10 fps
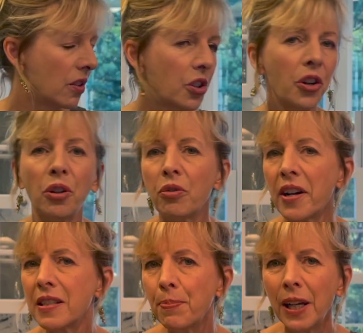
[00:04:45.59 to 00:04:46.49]
cook a
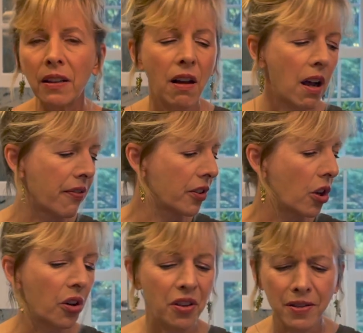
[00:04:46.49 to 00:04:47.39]
rice pilaf,
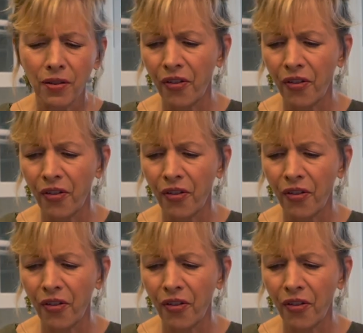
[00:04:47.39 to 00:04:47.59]
cook this